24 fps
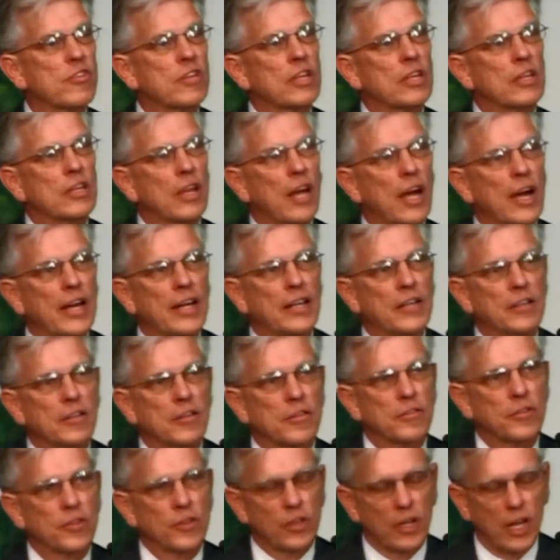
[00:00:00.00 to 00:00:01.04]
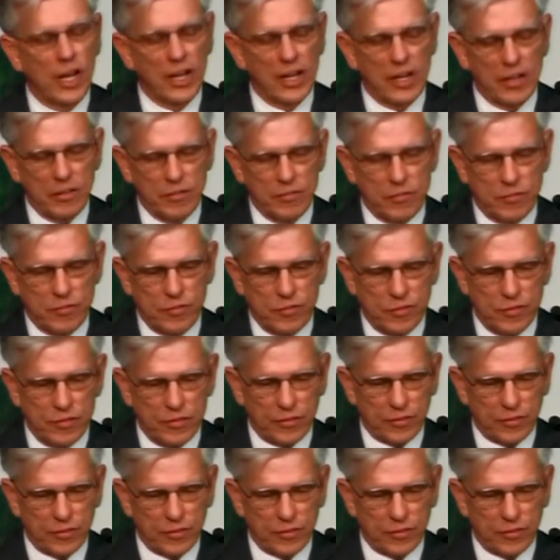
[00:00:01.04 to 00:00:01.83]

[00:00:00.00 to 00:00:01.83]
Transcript: delight of your life?